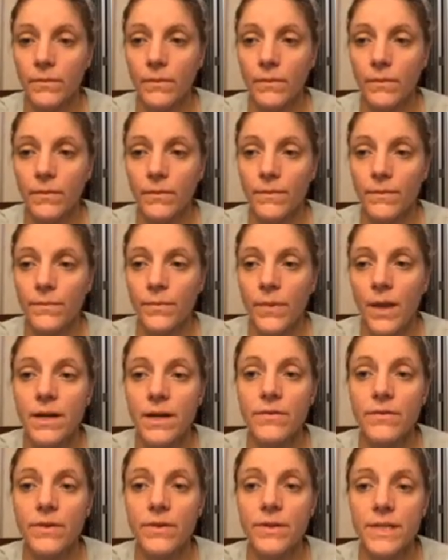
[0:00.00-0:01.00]
A subset
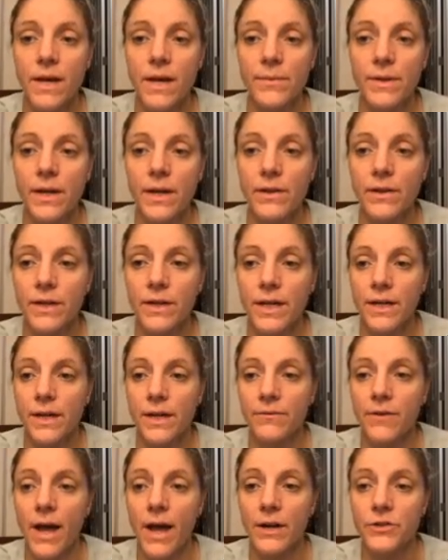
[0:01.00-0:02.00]
of the Salmonella
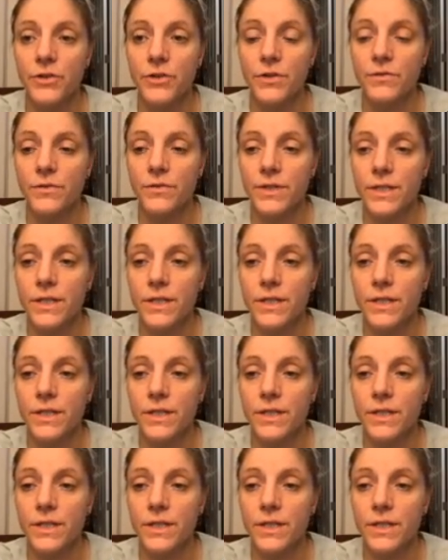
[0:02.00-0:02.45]
can actually